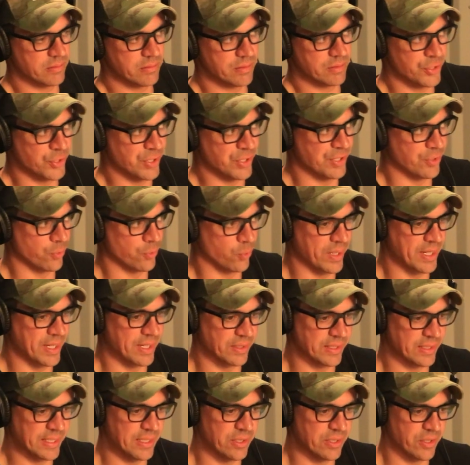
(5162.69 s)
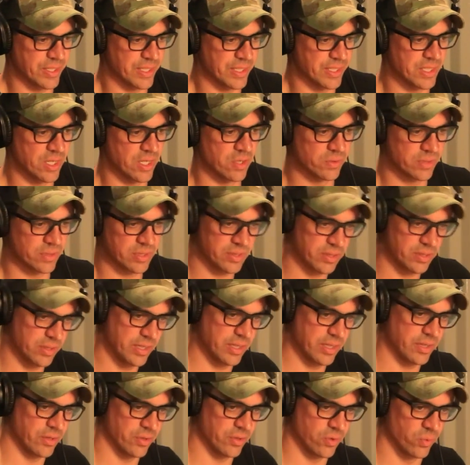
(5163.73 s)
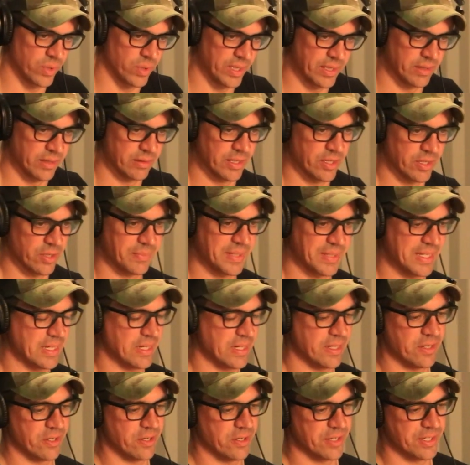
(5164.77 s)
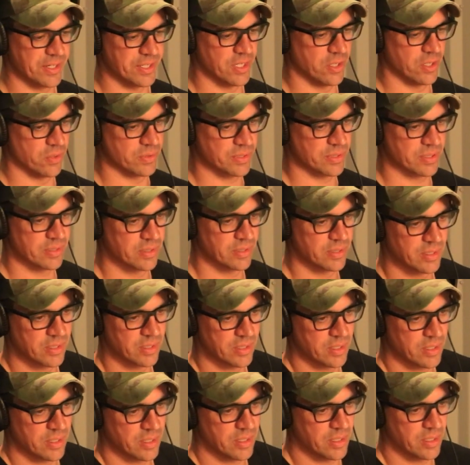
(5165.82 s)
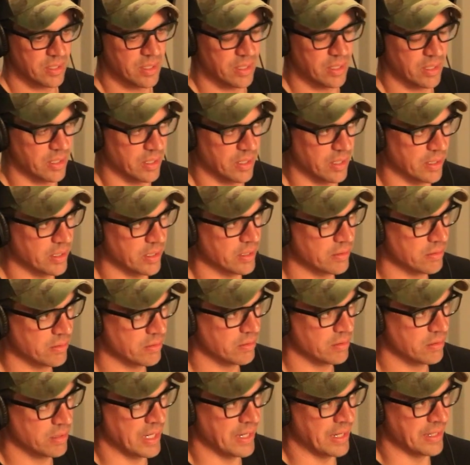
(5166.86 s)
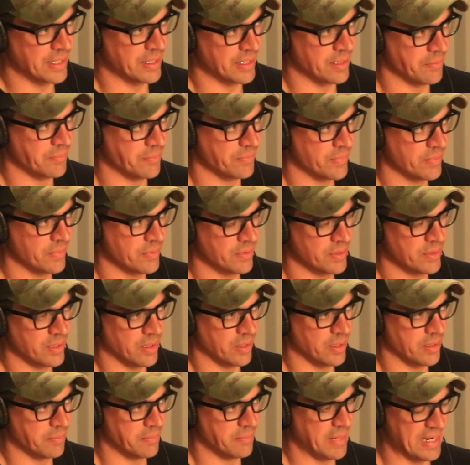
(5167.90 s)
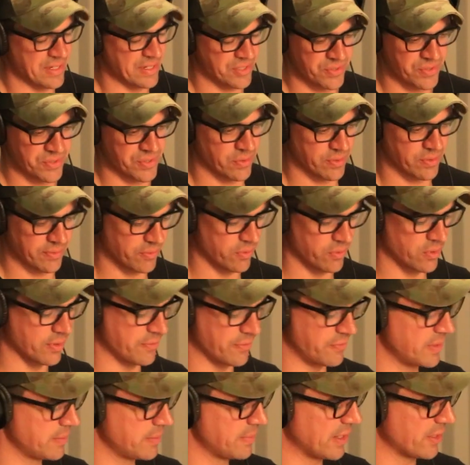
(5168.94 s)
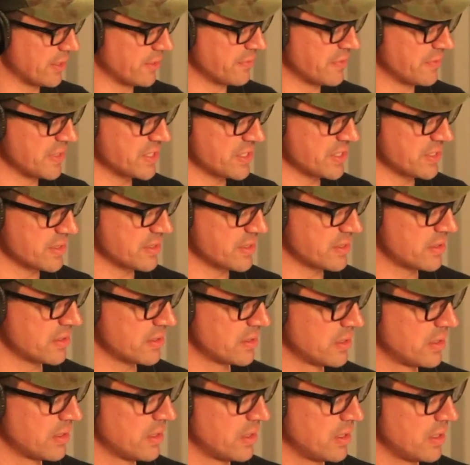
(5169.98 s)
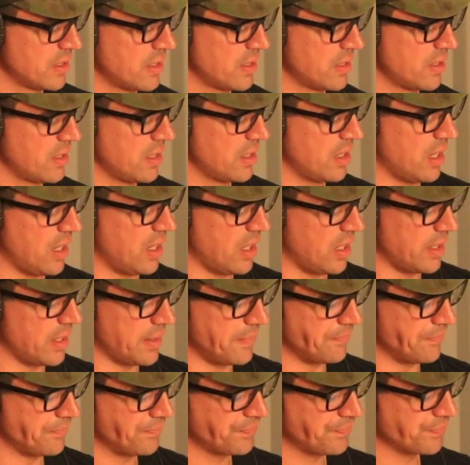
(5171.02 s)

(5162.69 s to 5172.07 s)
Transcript: you either win elite or you don't. You either win intermediate or you don't. And then the masters or female divisions, and